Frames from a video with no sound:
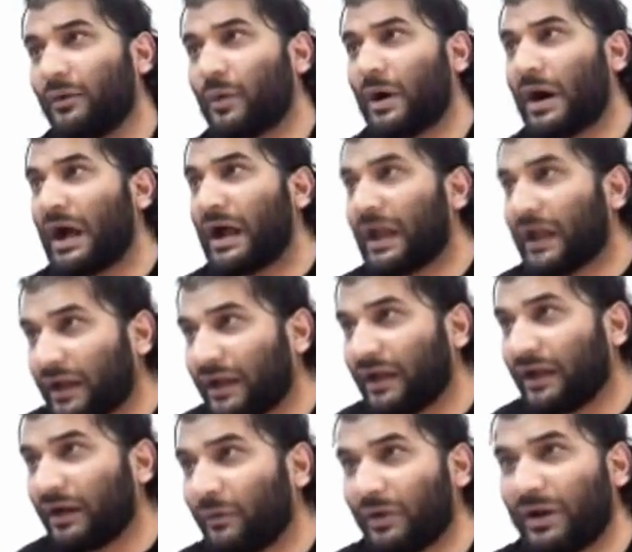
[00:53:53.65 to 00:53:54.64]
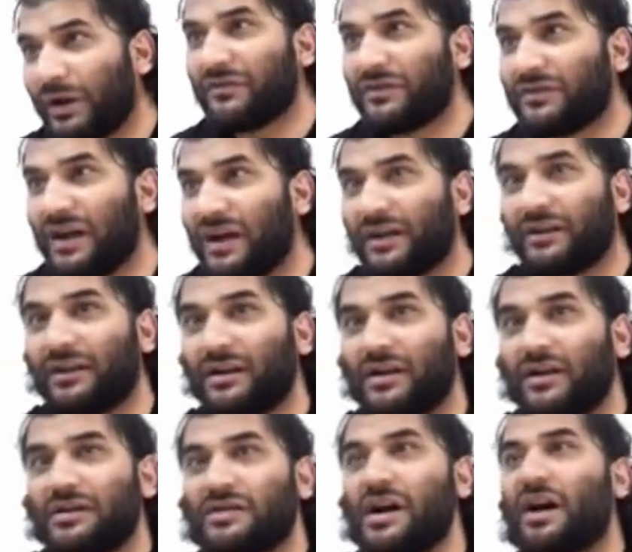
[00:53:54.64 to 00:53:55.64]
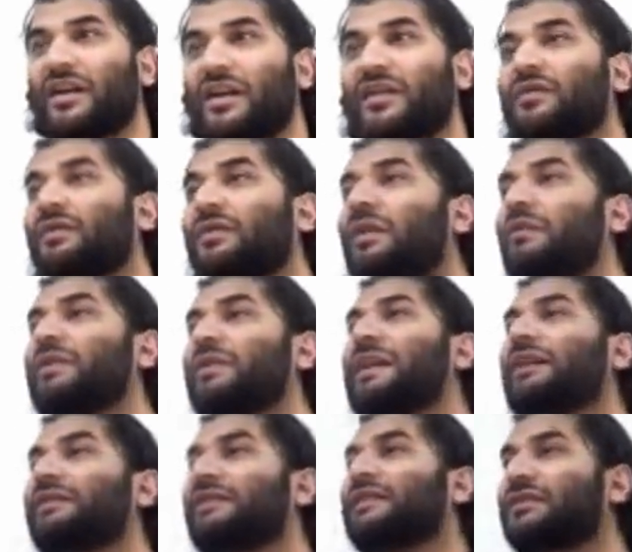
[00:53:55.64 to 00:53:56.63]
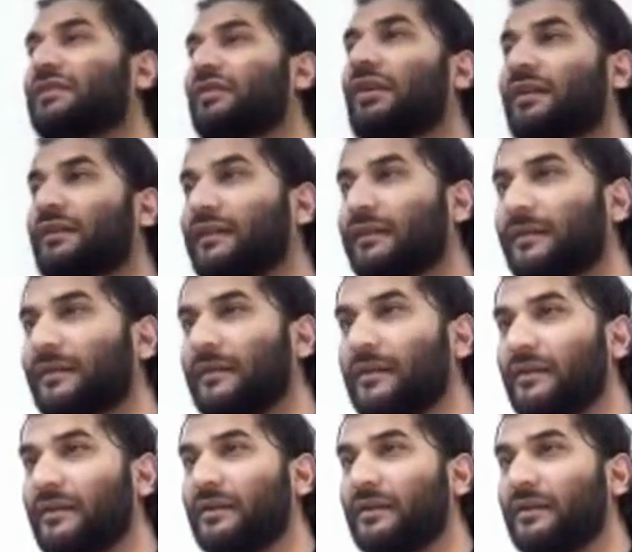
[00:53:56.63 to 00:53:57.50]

Why? What have you done? Ya Rasulullah, we get these thoughts,